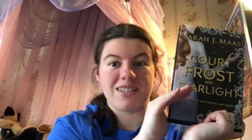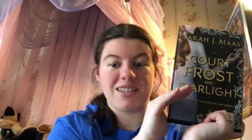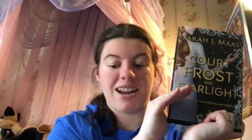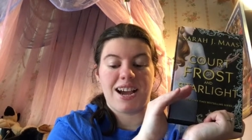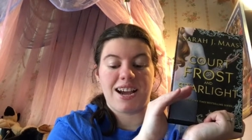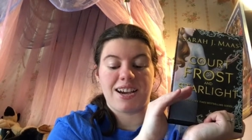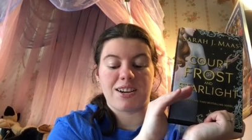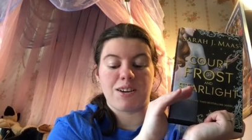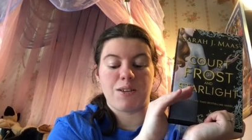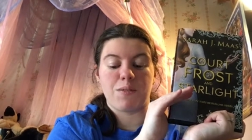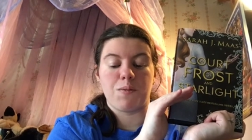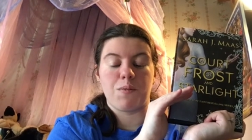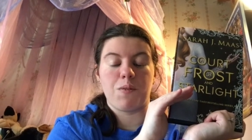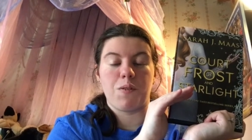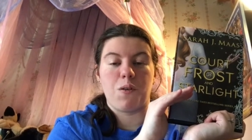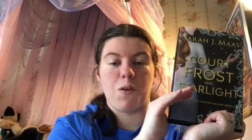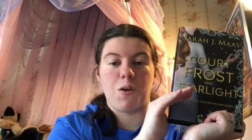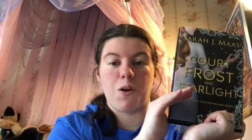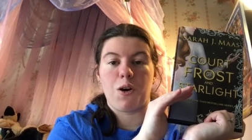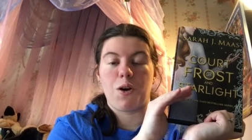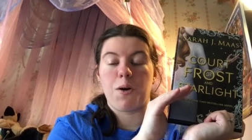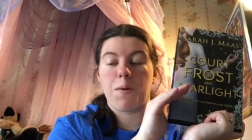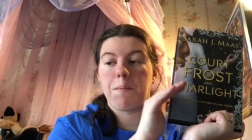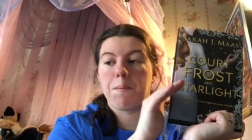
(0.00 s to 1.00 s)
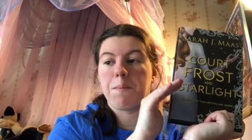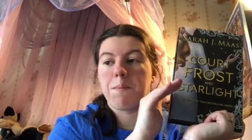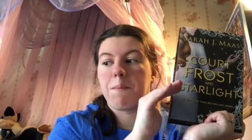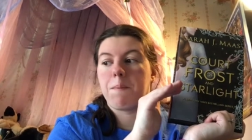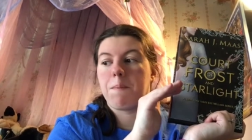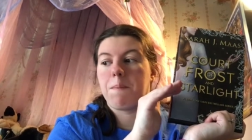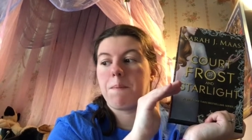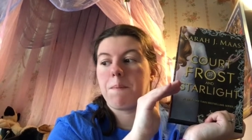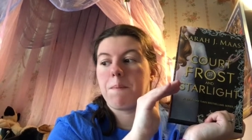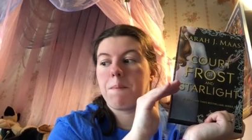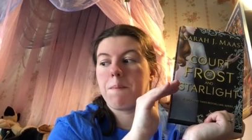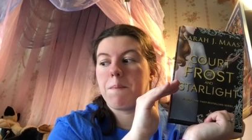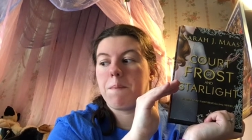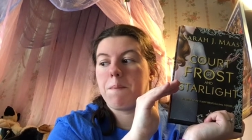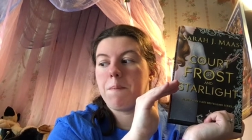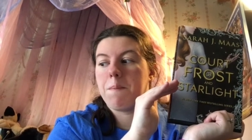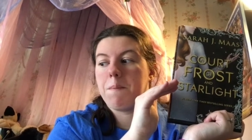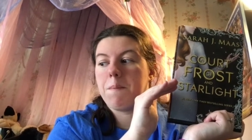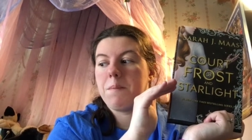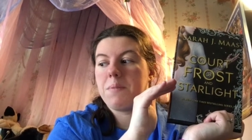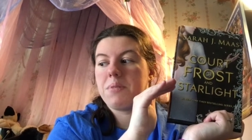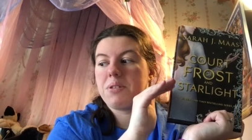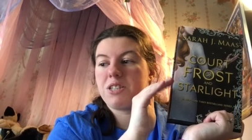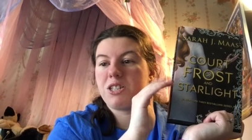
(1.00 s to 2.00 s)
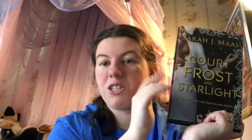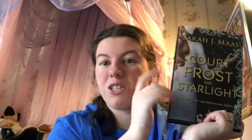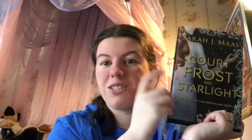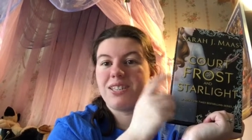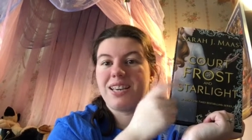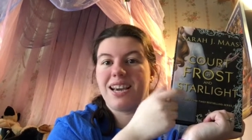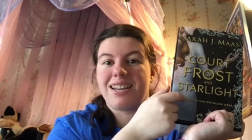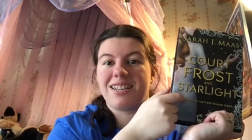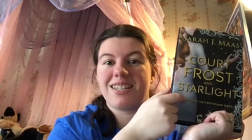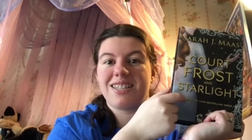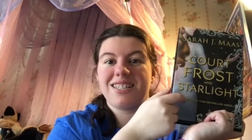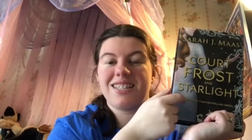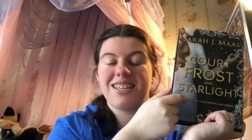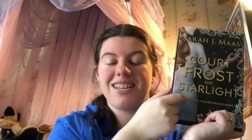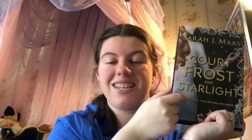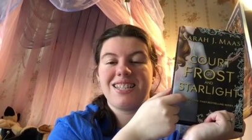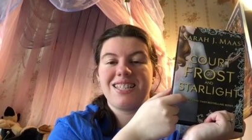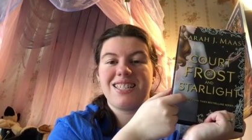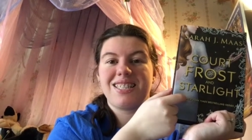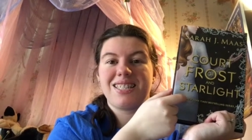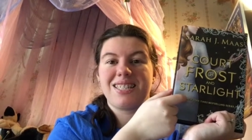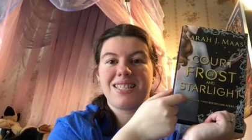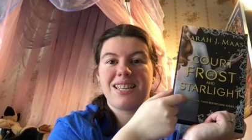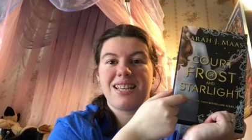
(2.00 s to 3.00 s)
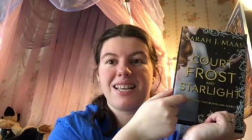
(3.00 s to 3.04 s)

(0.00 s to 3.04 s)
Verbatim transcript: and ACOWAR to get to this,